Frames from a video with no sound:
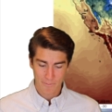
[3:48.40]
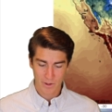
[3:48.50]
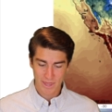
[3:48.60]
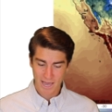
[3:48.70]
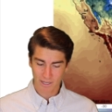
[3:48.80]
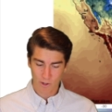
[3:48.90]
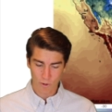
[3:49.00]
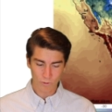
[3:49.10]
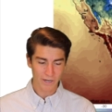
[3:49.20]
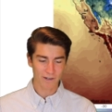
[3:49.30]
But that
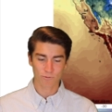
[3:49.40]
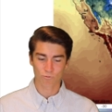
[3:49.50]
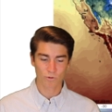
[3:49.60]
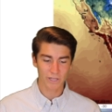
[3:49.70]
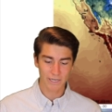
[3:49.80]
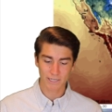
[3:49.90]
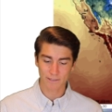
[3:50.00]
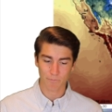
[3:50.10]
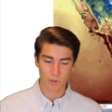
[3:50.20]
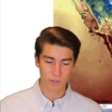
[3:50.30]
cold air really
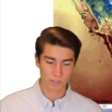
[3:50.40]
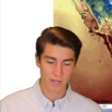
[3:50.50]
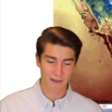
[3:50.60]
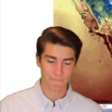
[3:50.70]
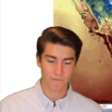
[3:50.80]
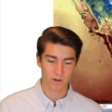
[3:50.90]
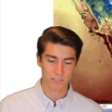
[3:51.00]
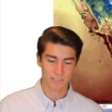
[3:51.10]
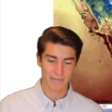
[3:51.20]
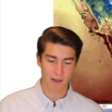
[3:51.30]
doesn't push that far
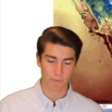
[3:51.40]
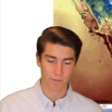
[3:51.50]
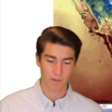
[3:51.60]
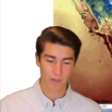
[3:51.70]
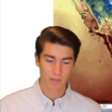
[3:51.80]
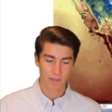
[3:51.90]
south.